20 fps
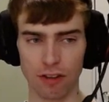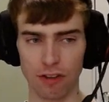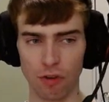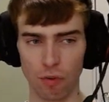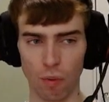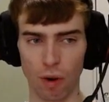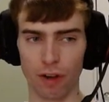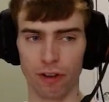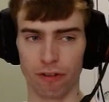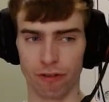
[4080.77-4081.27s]
you
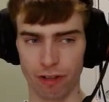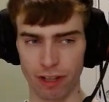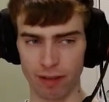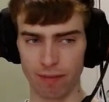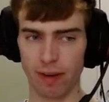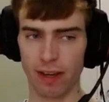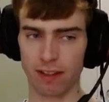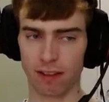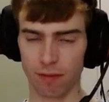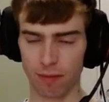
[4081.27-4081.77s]
want your
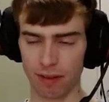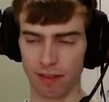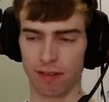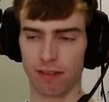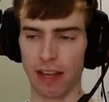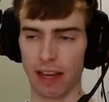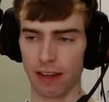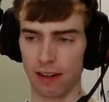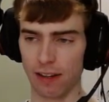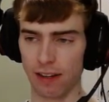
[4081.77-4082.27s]
teammates to be
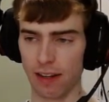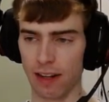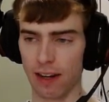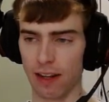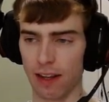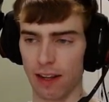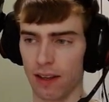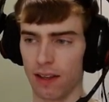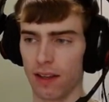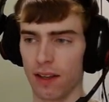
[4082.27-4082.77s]
standing in
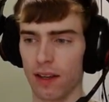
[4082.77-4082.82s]
it.